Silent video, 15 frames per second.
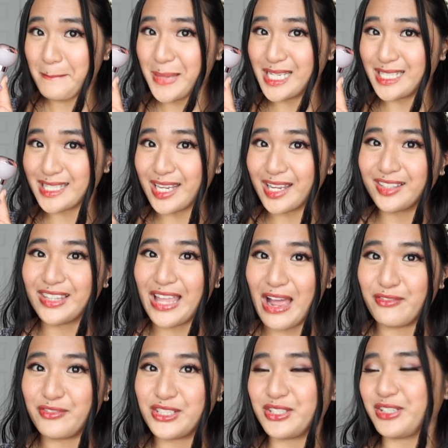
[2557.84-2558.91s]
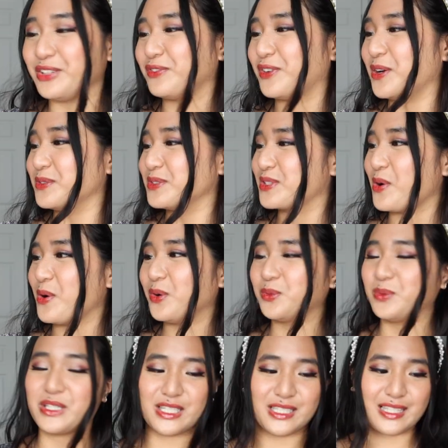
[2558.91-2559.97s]
It's like lavender and rose gold,
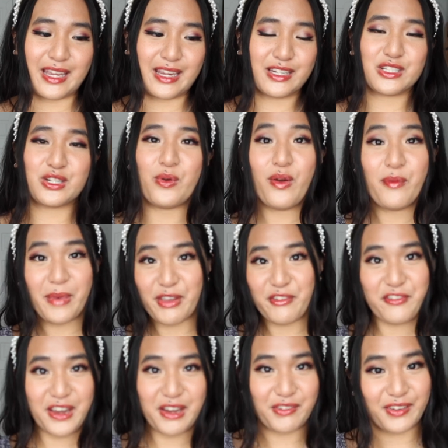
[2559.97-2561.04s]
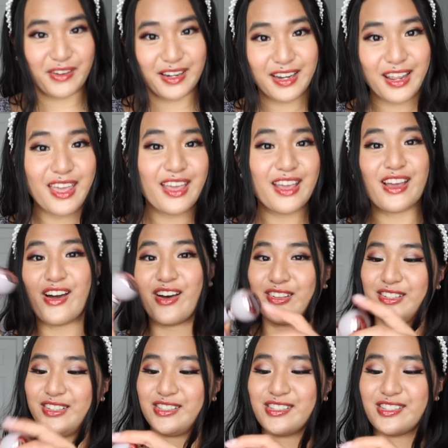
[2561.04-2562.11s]
which is like two of my favorite
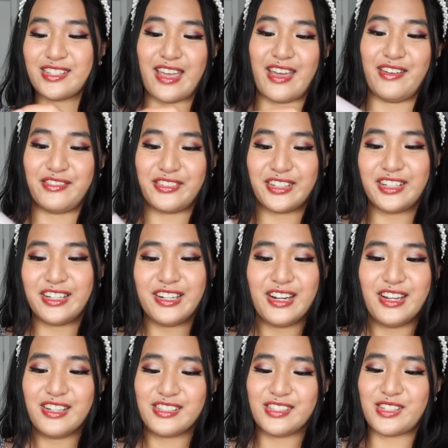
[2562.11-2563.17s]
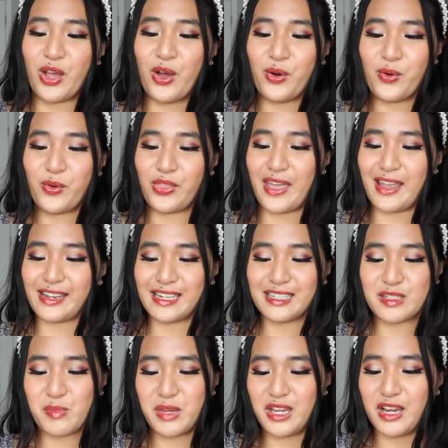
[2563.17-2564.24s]
colors ever. So that
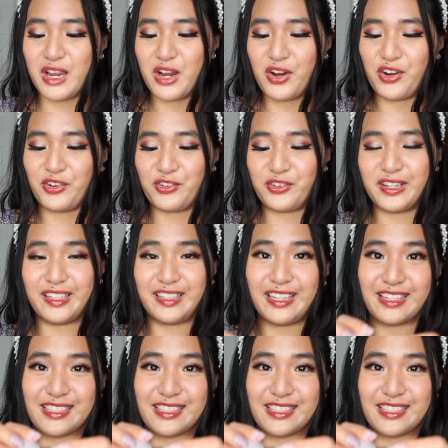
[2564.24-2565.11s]
gets me really